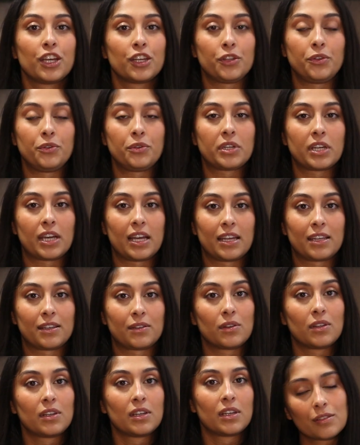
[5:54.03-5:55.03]
You
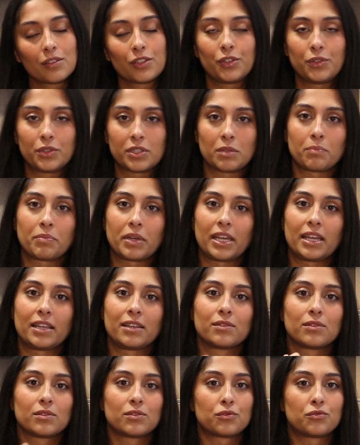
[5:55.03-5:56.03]
can use the
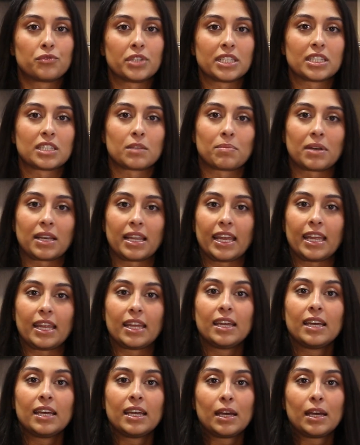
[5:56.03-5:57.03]
bin, rinse the plate,